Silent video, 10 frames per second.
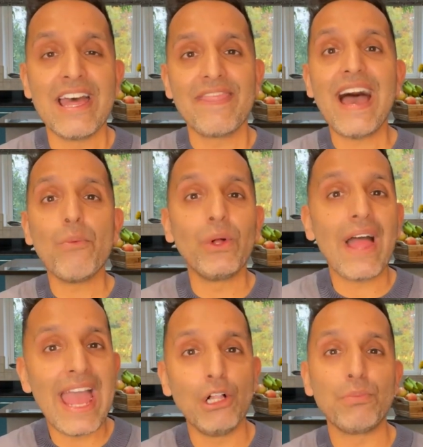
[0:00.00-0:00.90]
That will
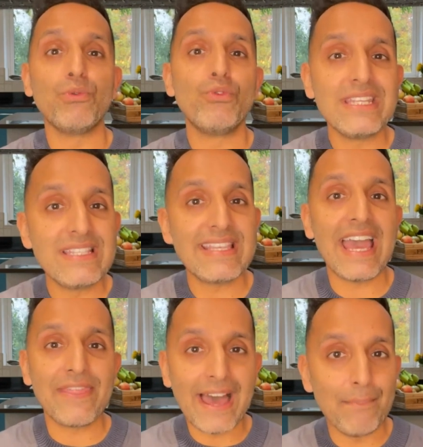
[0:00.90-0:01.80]
help
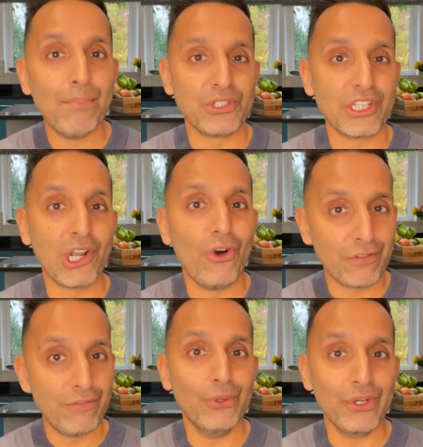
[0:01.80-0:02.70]
reset that body
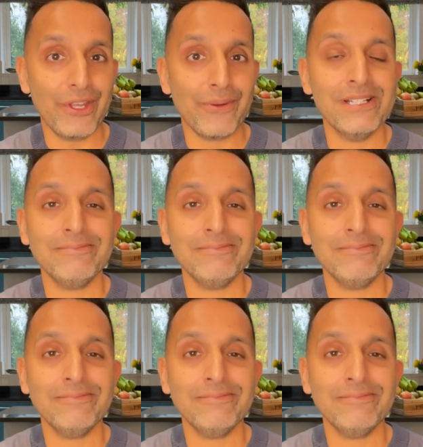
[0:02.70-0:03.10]
clock for you.